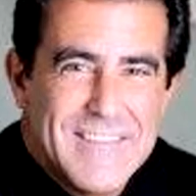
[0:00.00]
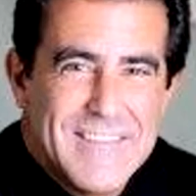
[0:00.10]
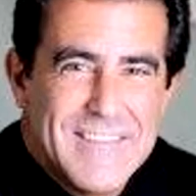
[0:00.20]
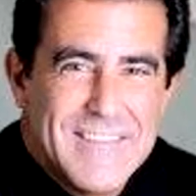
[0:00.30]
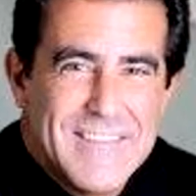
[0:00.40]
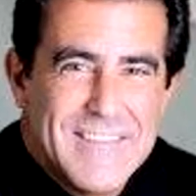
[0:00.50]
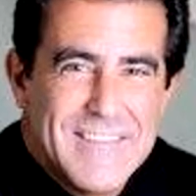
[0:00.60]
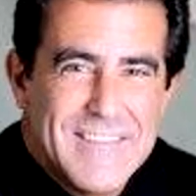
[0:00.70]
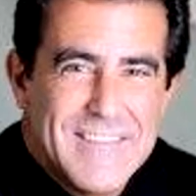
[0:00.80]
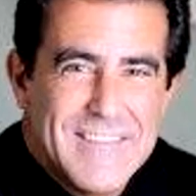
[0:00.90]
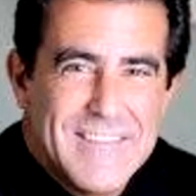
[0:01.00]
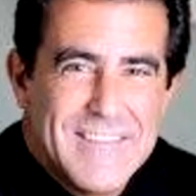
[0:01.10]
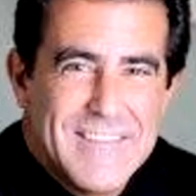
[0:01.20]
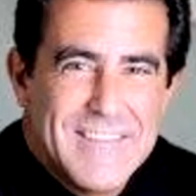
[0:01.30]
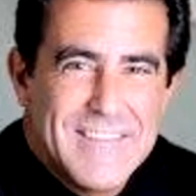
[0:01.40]

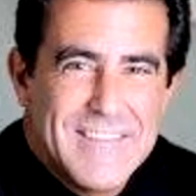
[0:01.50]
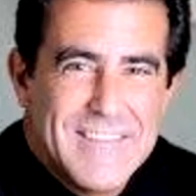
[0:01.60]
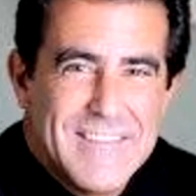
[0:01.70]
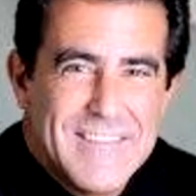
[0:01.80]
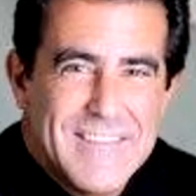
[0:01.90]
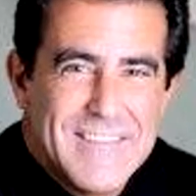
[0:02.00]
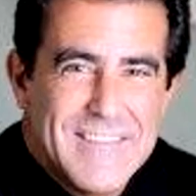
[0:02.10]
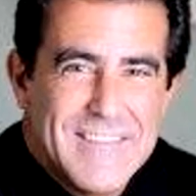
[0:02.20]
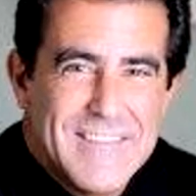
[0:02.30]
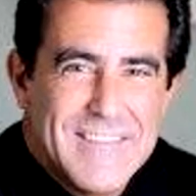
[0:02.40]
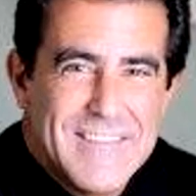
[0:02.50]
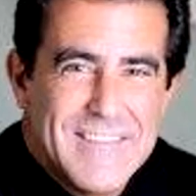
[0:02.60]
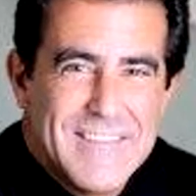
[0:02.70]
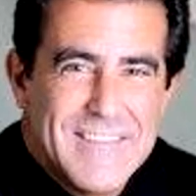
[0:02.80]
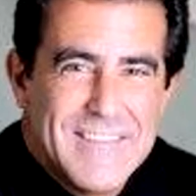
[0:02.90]

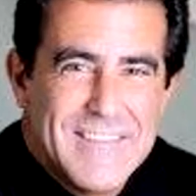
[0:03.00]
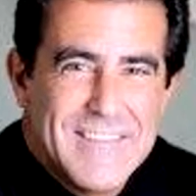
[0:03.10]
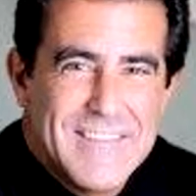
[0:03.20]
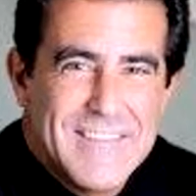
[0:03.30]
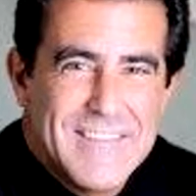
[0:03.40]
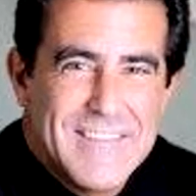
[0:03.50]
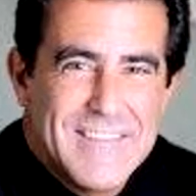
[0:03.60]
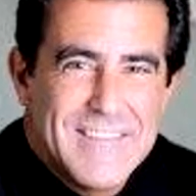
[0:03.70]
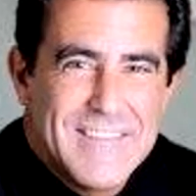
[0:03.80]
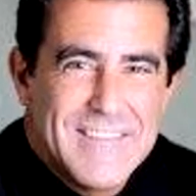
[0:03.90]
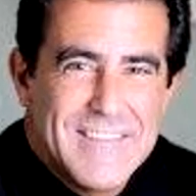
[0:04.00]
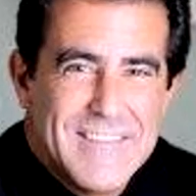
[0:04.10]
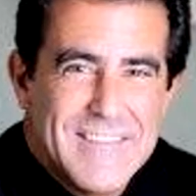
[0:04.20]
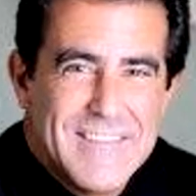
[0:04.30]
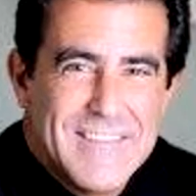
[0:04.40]

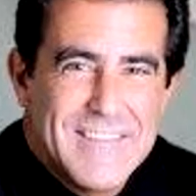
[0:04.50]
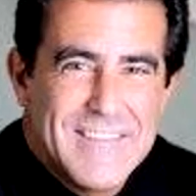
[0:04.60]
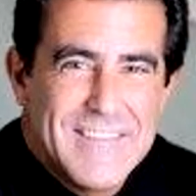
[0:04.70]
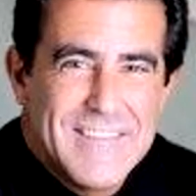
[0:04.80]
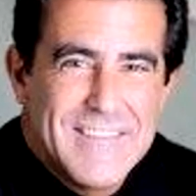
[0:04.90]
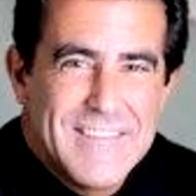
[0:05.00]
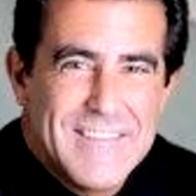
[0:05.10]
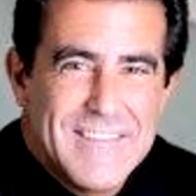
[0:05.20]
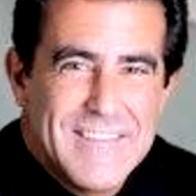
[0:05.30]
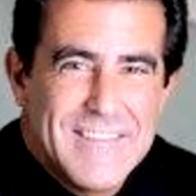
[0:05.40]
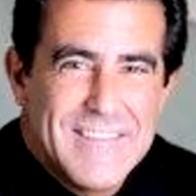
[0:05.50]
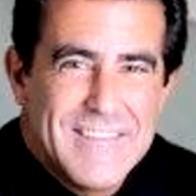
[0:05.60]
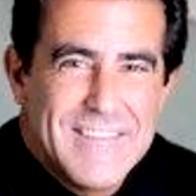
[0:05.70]
This person isn't speaking.